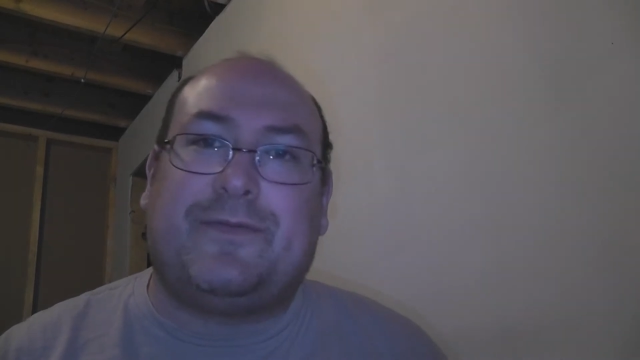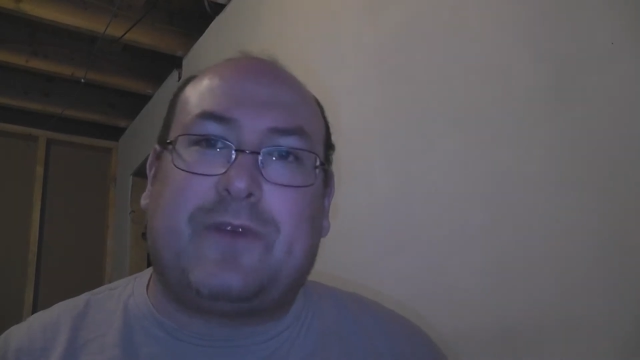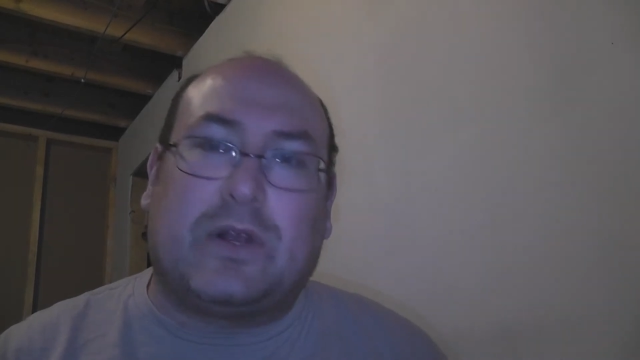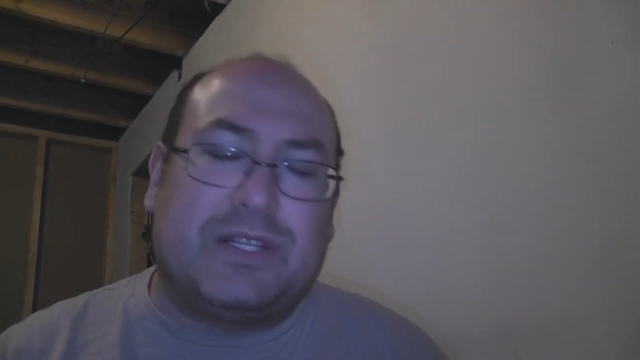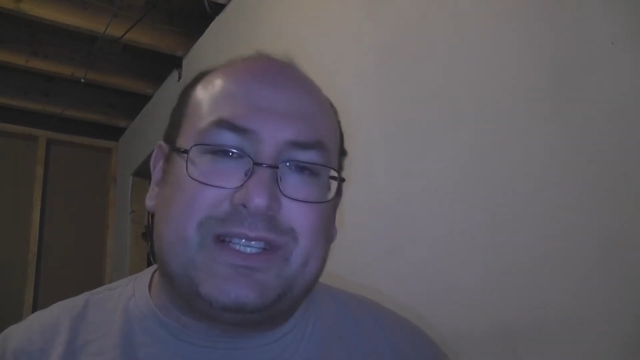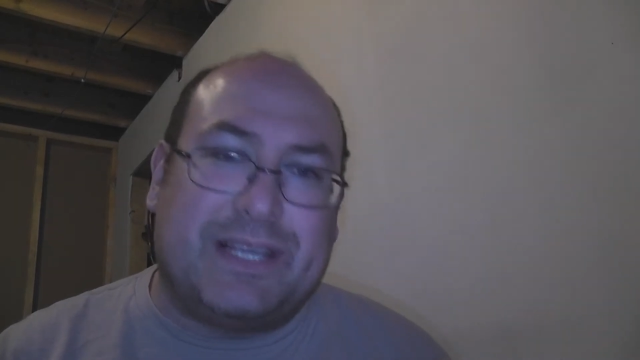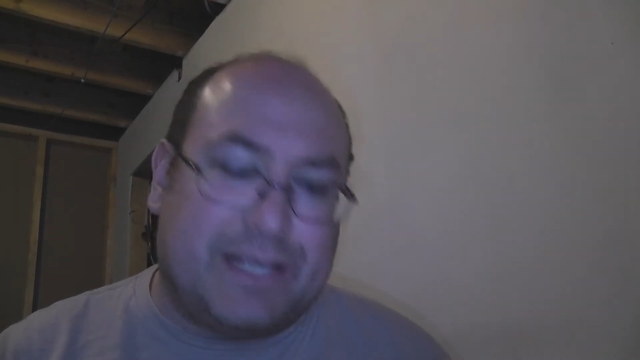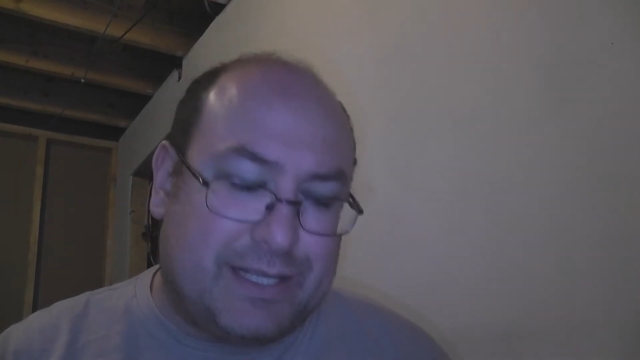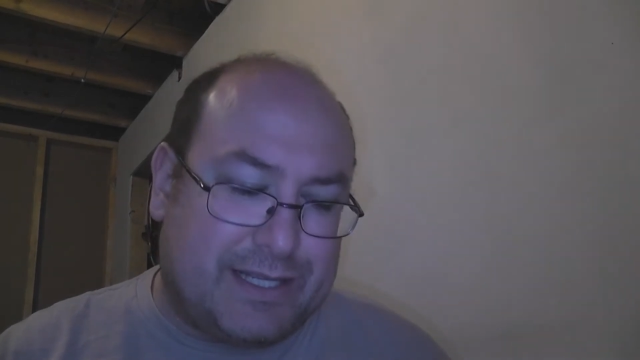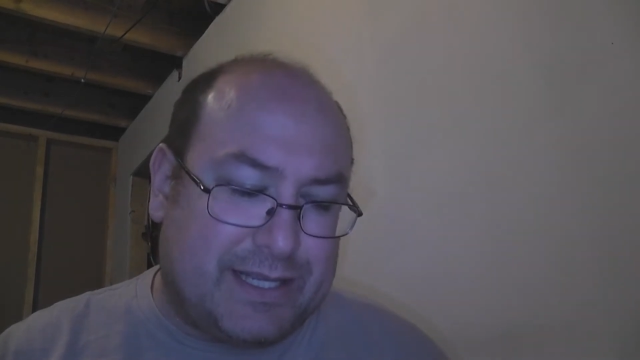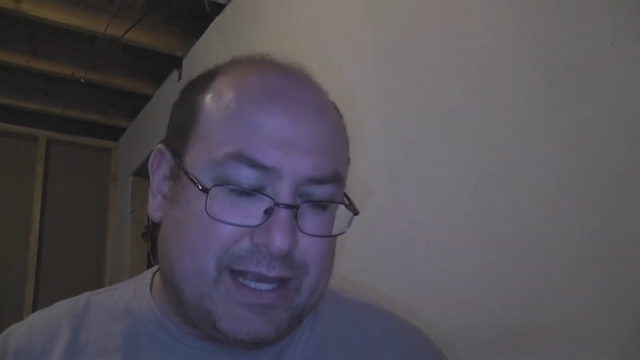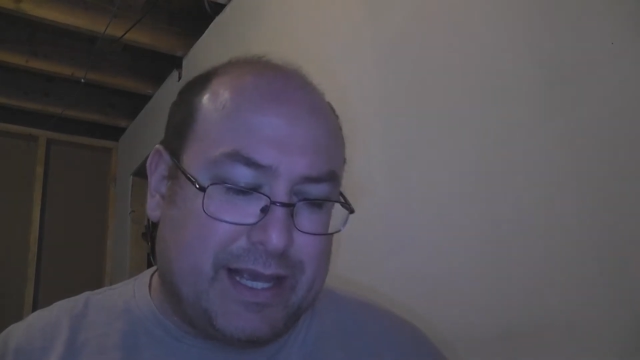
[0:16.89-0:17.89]

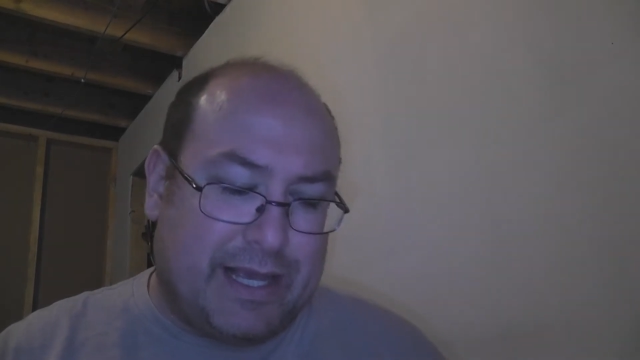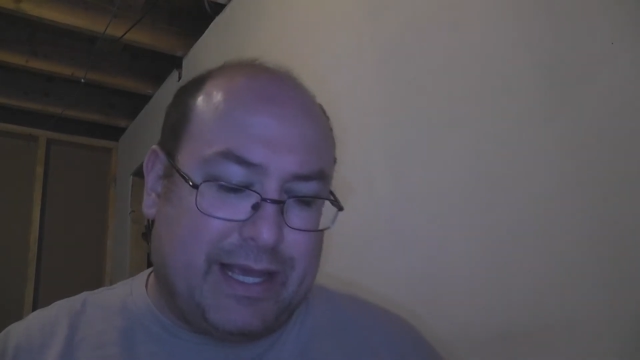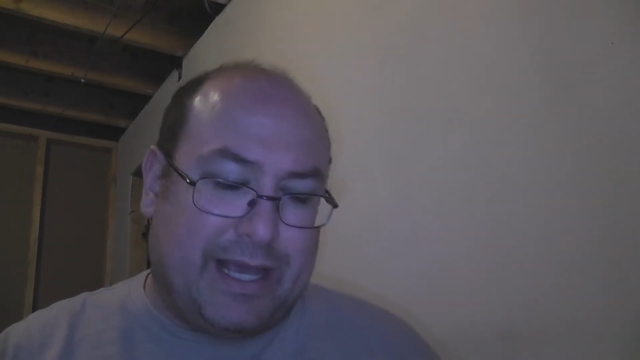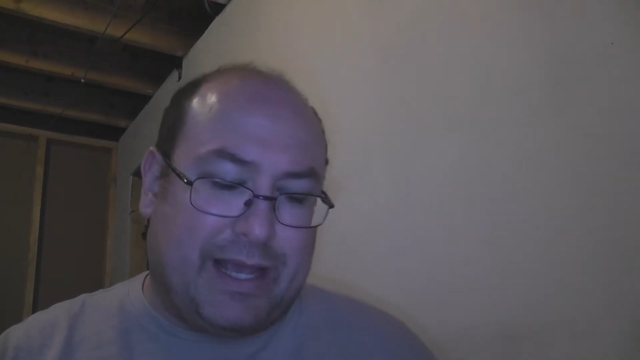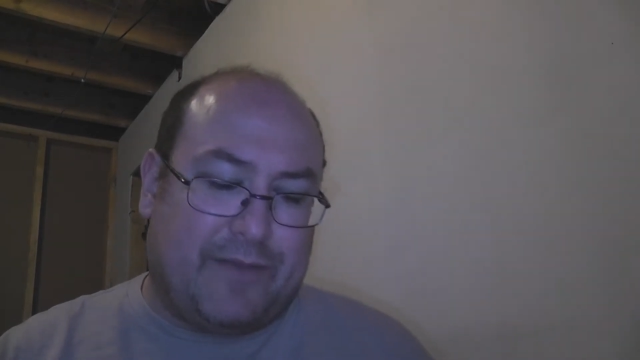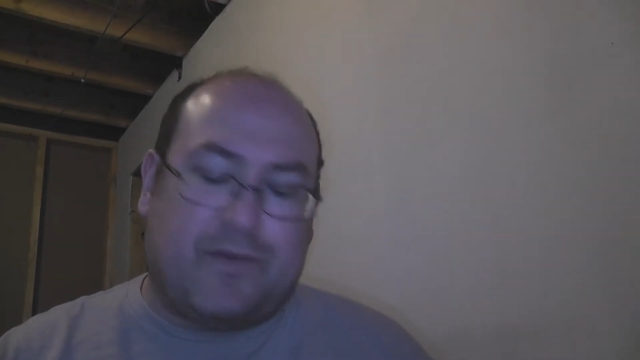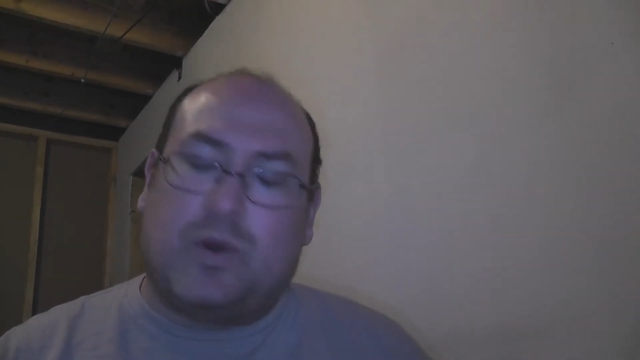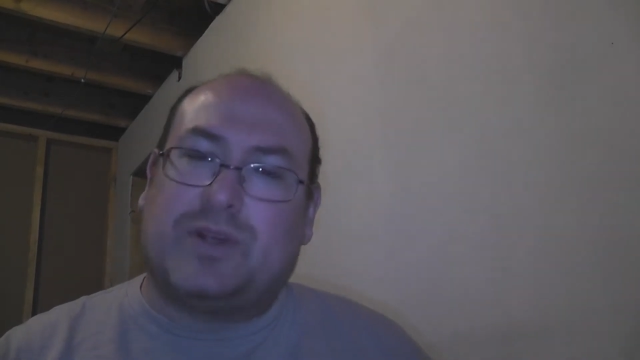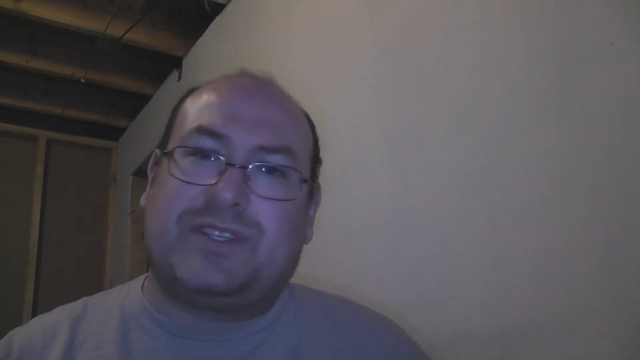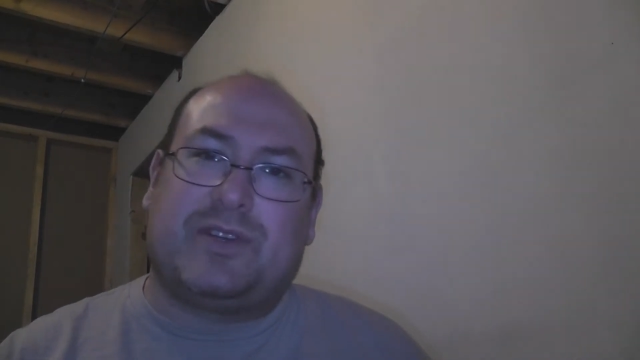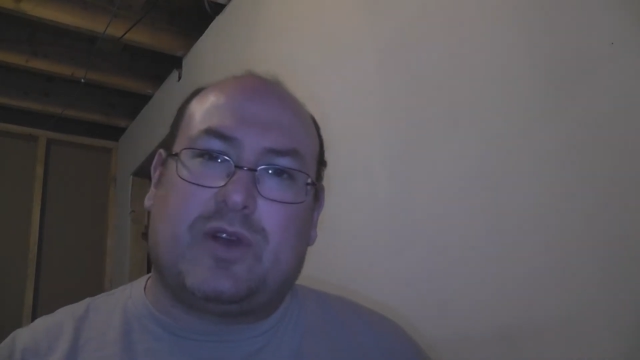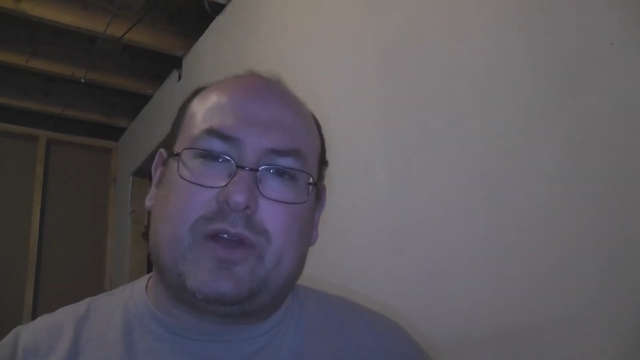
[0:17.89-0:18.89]
fartsies and of
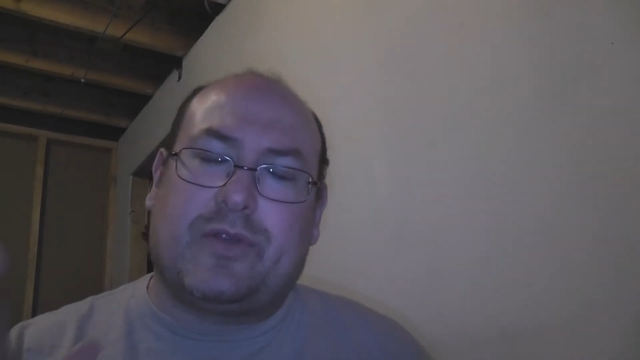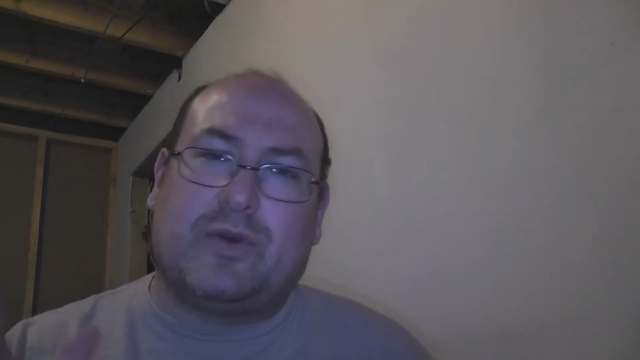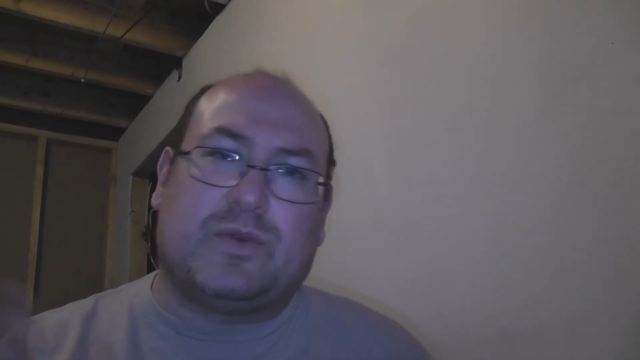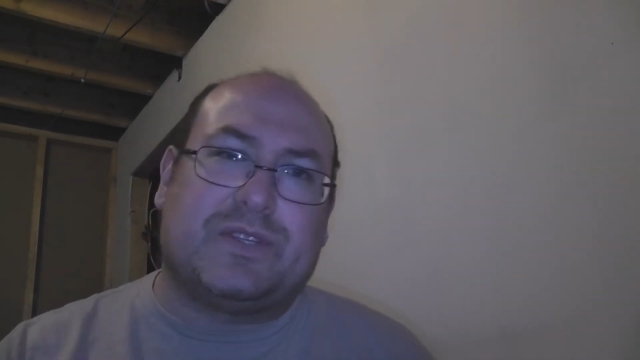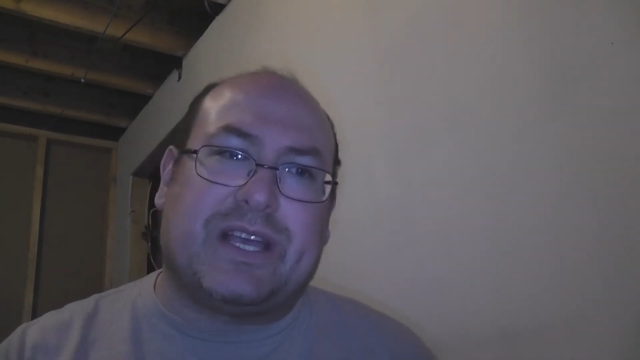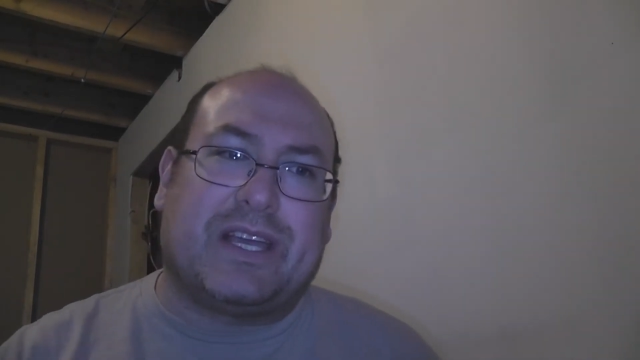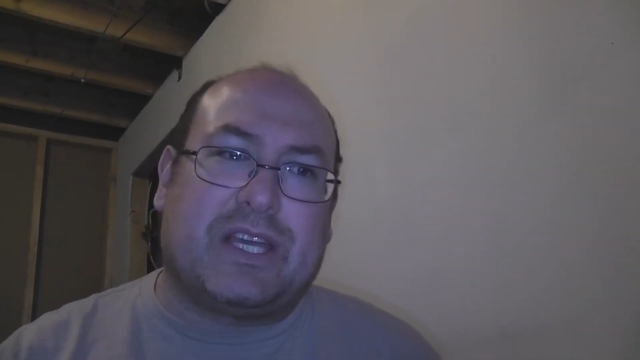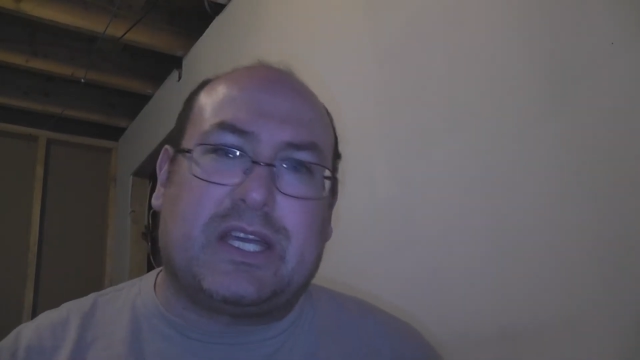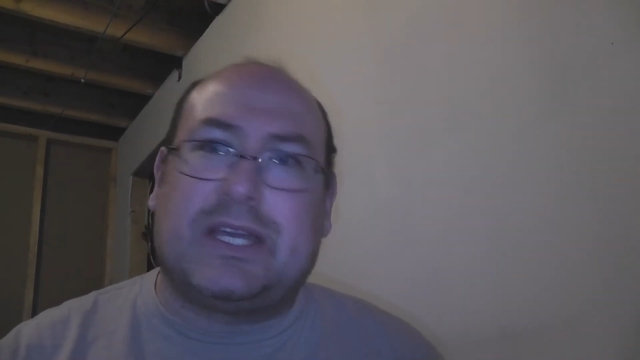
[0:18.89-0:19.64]
course there are those